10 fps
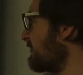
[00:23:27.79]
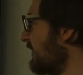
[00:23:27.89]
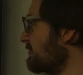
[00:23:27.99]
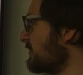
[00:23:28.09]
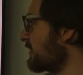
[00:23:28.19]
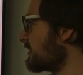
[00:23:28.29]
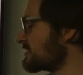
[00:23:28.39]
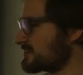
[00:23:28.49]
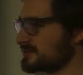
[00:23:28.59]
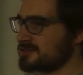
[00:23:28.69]
I'm not
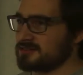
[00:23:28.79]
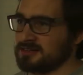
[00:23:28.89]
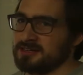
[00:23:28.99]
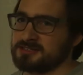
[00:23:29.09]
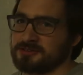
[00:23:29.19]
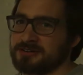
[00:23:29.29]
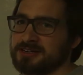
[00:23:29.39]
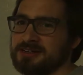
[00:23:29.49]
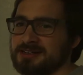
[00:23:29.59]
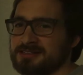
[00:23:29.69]
as
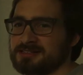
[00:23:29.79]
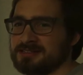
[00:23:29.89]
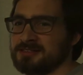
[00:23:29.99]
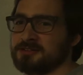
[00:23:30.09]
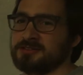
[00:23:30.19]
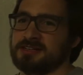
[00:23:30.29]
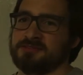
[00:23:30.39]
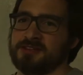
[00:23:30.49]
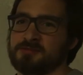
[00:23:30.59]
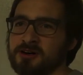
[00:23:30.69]
organized and don't have them